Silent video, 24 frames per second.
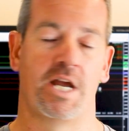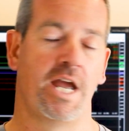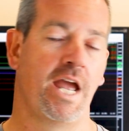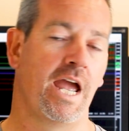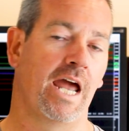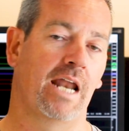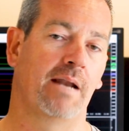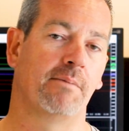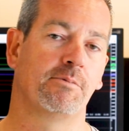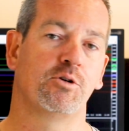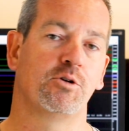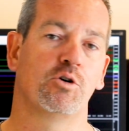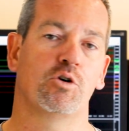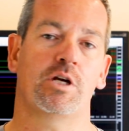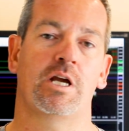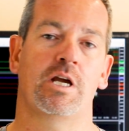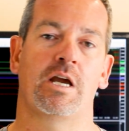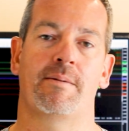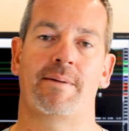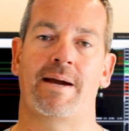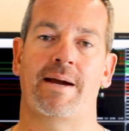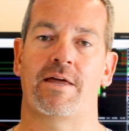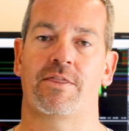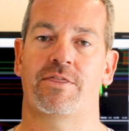And I'm
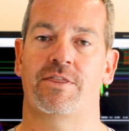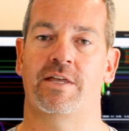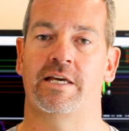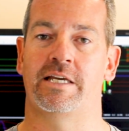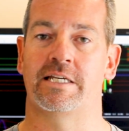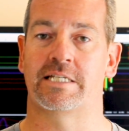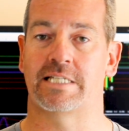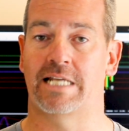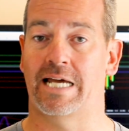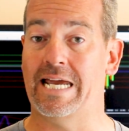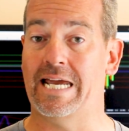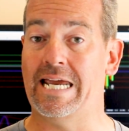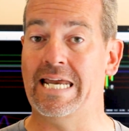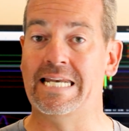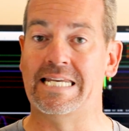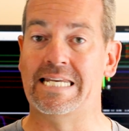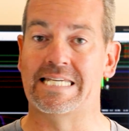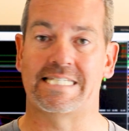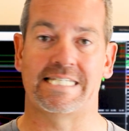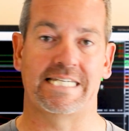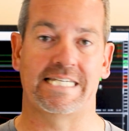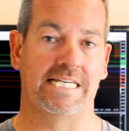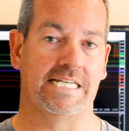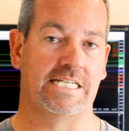talking about things like
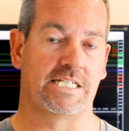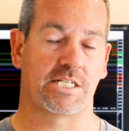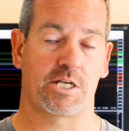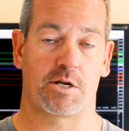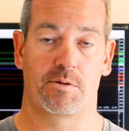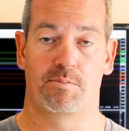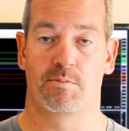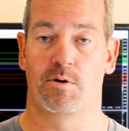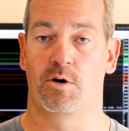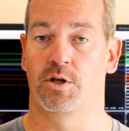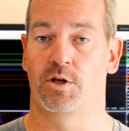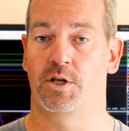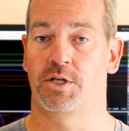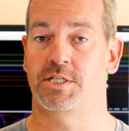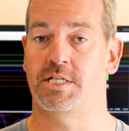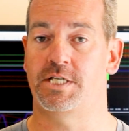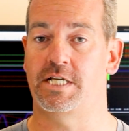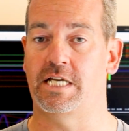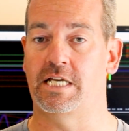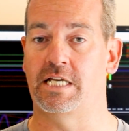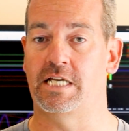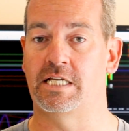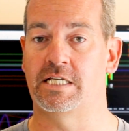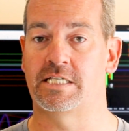indices,
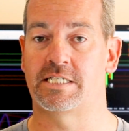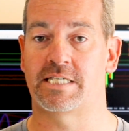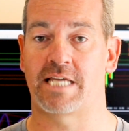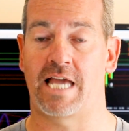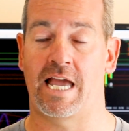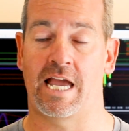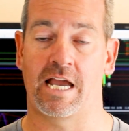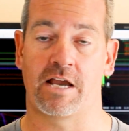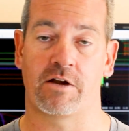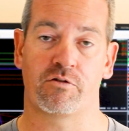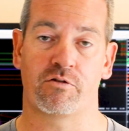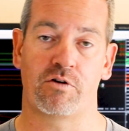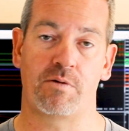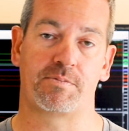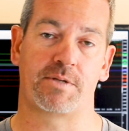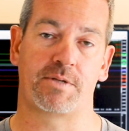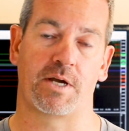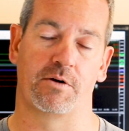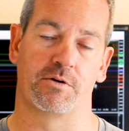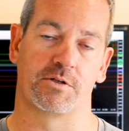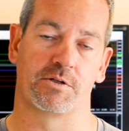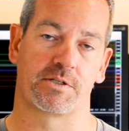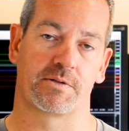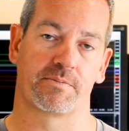commodities, and
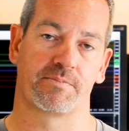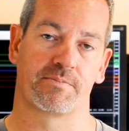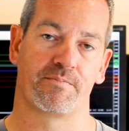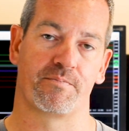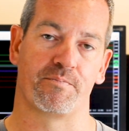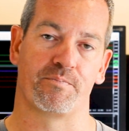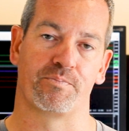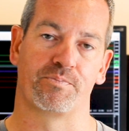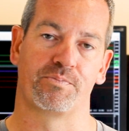cryptos.